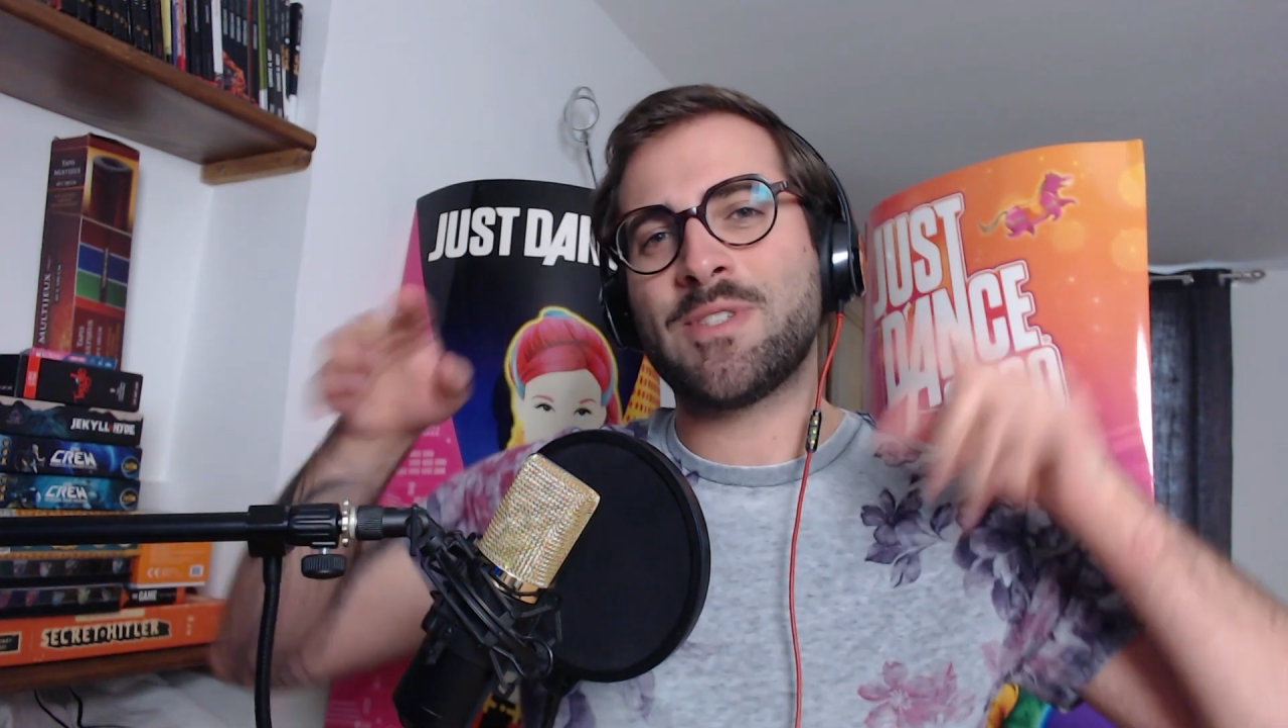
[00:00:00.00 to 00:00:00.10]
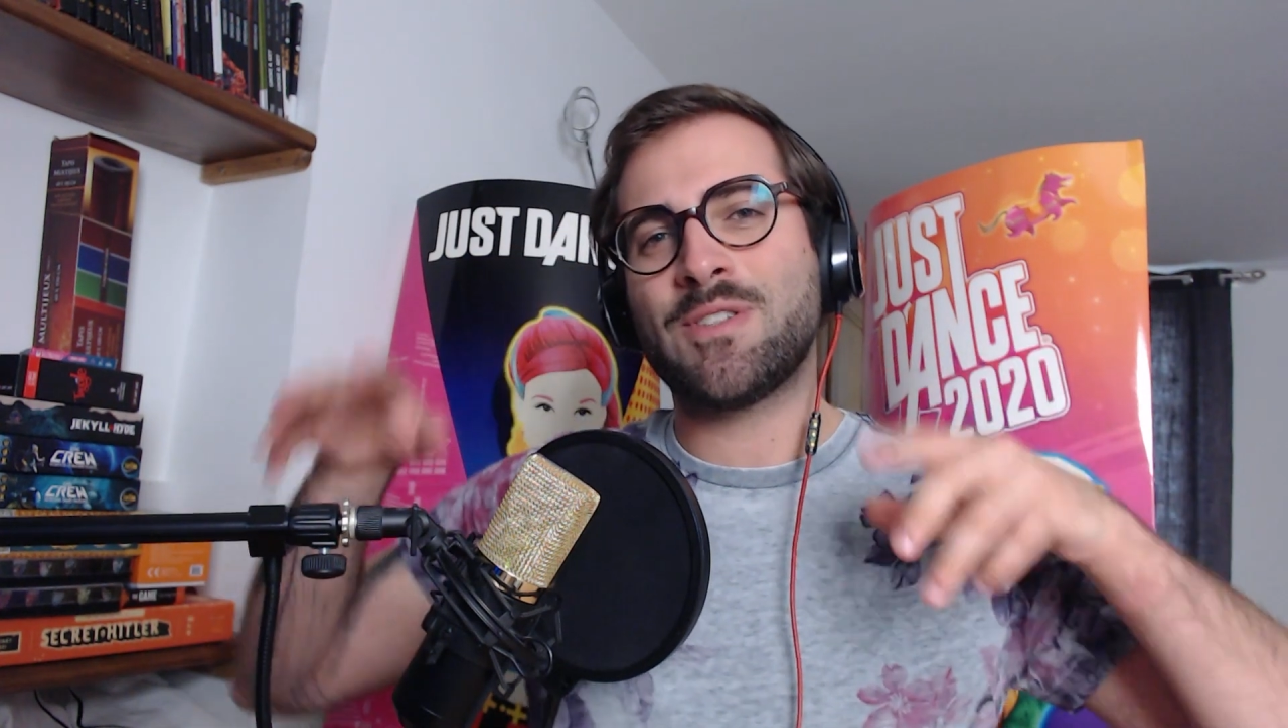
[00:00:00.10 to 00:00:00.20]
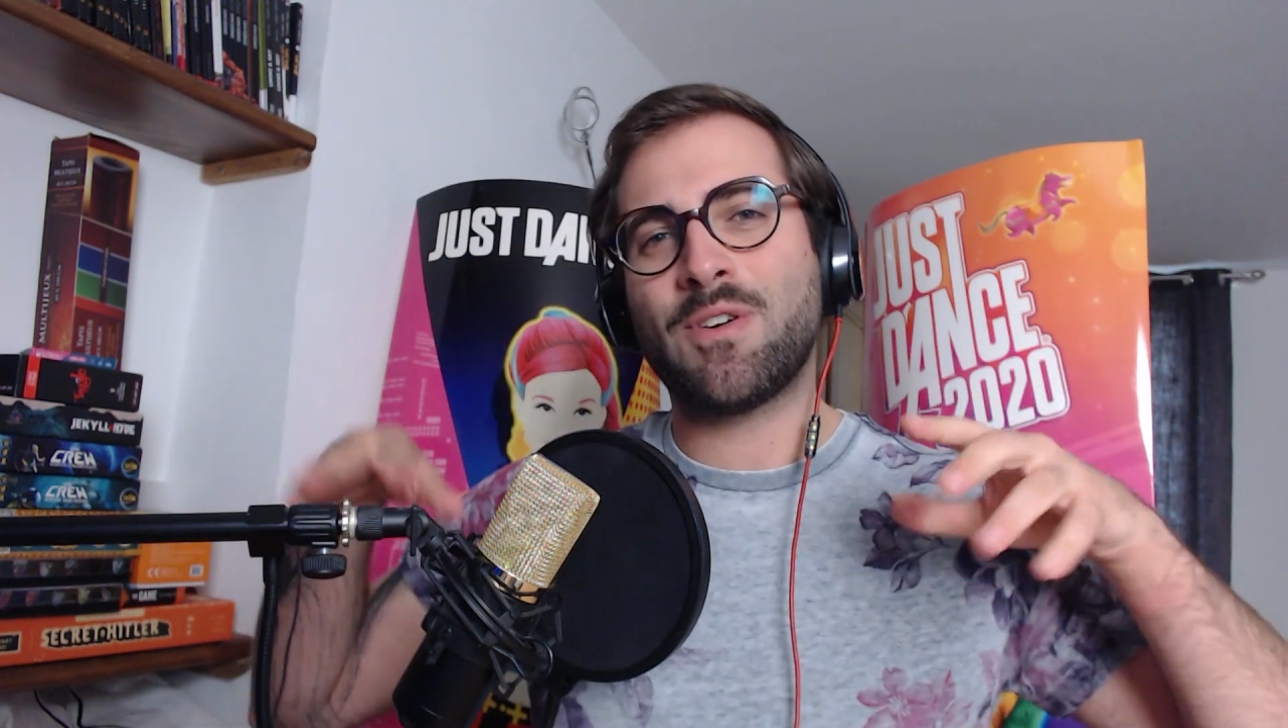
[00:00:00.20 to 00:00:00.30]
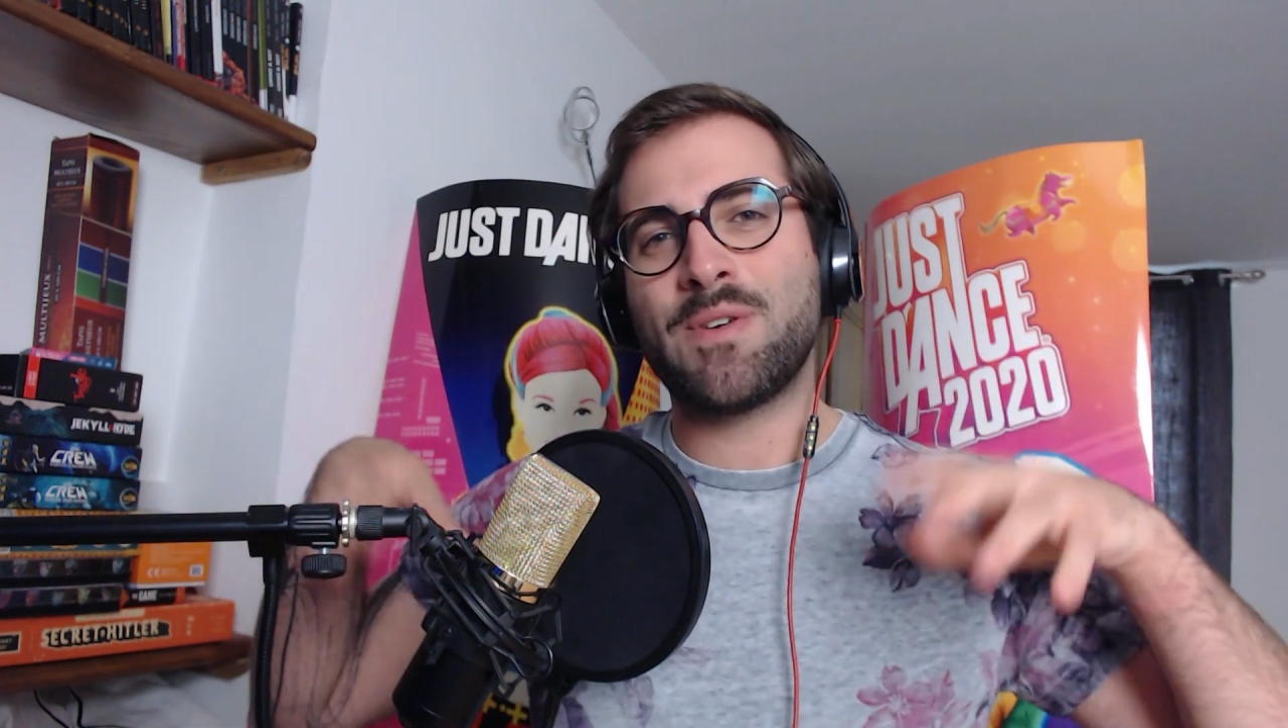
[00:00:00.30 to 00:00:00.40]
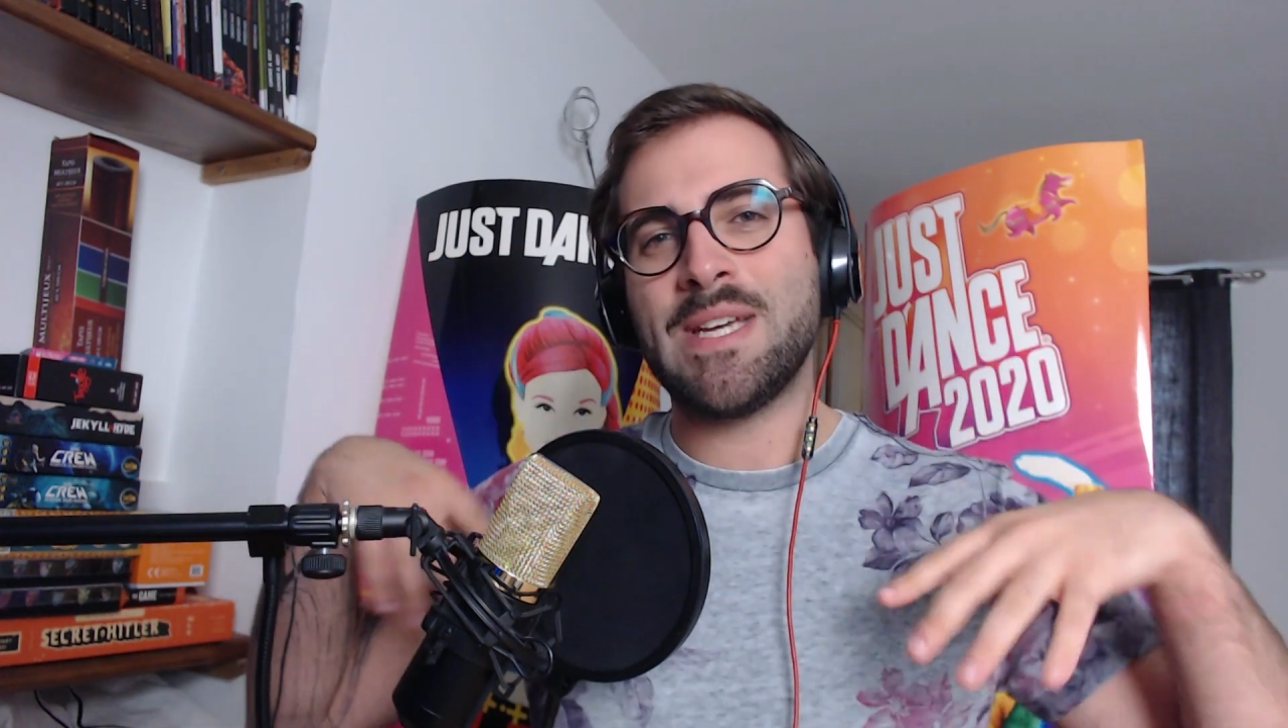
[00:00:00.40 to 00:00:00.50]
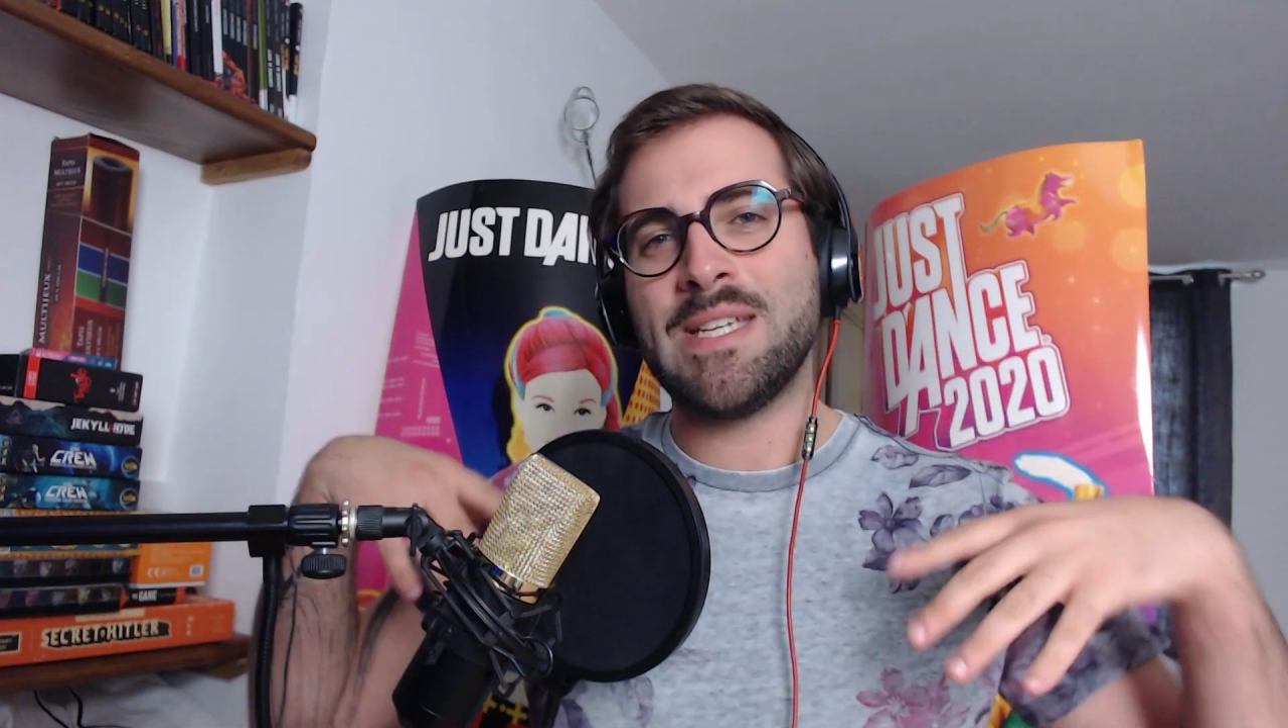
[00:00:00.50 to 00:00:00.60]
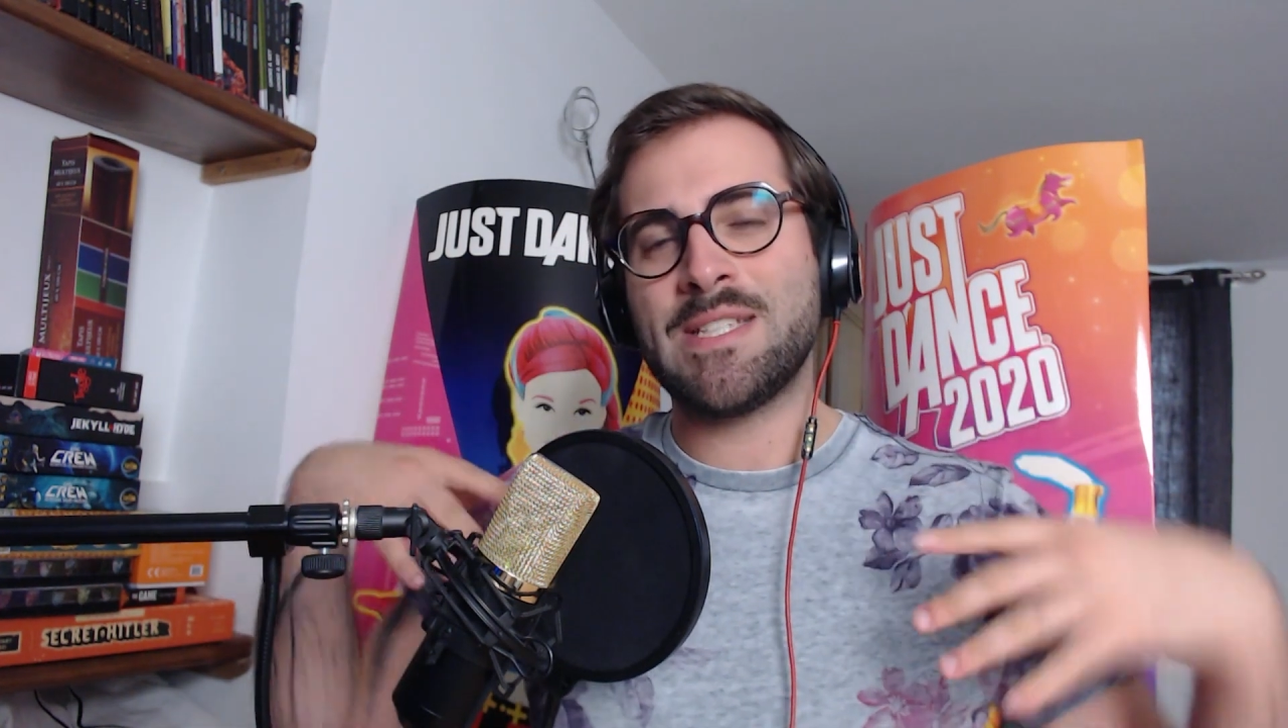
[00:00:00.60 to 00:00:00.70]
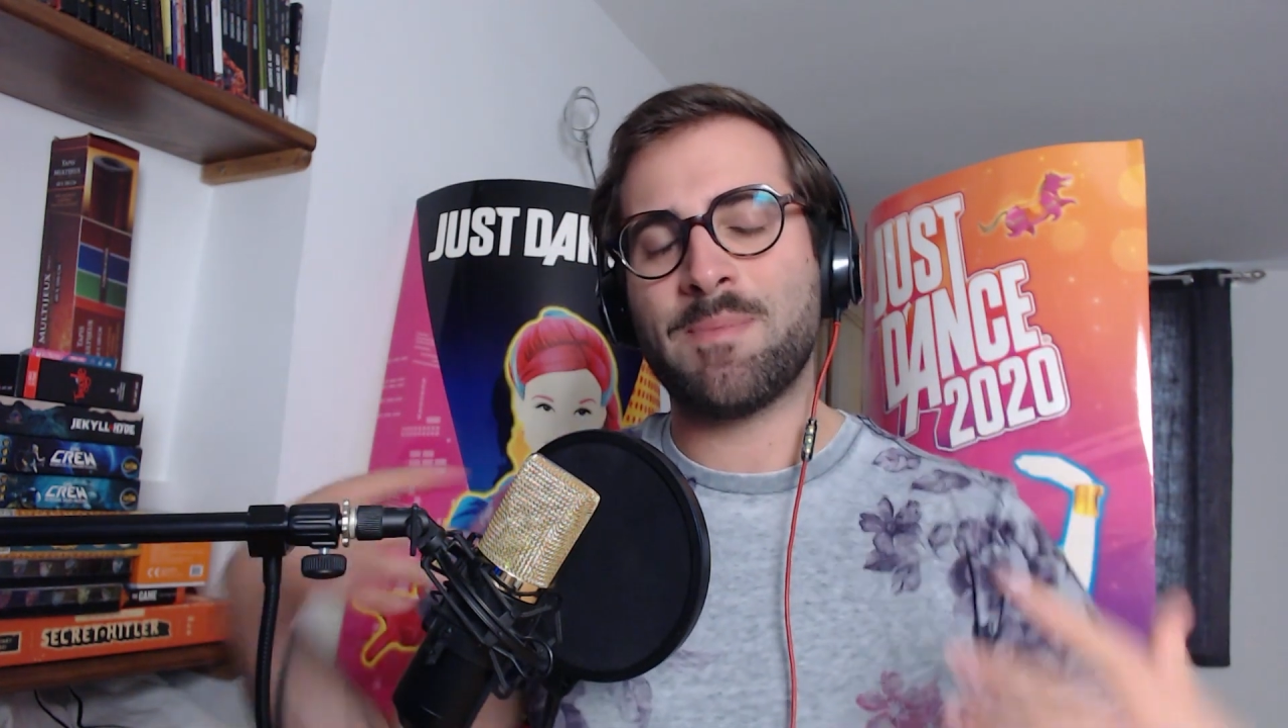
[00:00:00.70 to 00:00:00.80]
stories